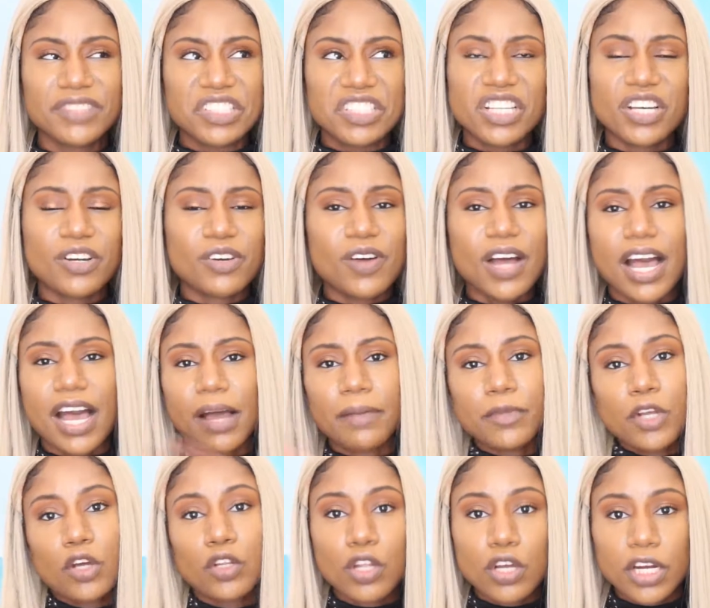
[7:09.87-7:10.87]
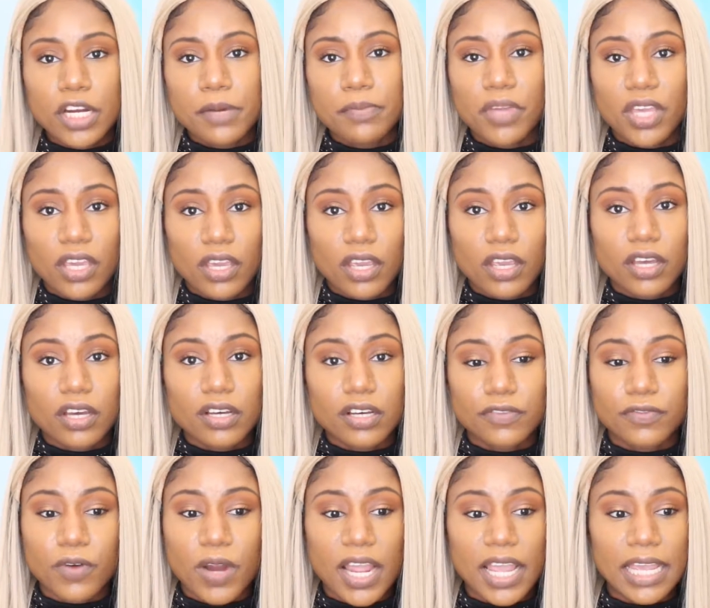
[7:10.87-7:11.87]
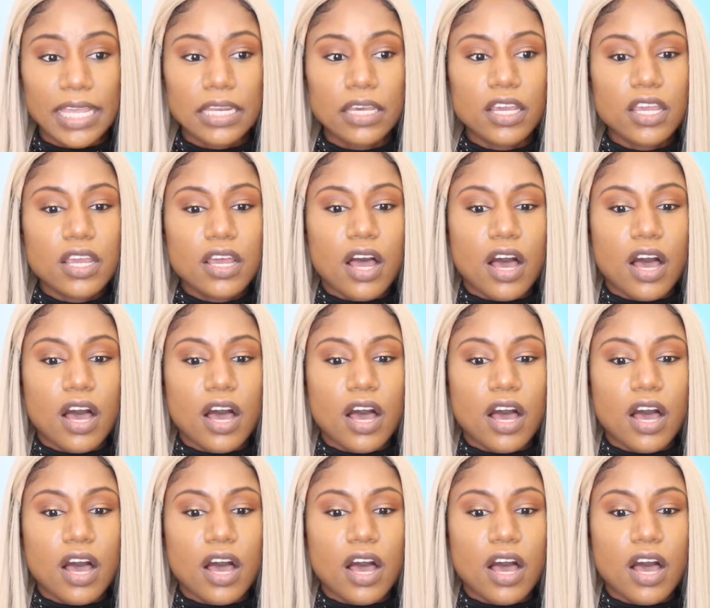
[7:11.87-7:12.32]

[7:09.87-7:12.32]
So I'm no longer being afraid.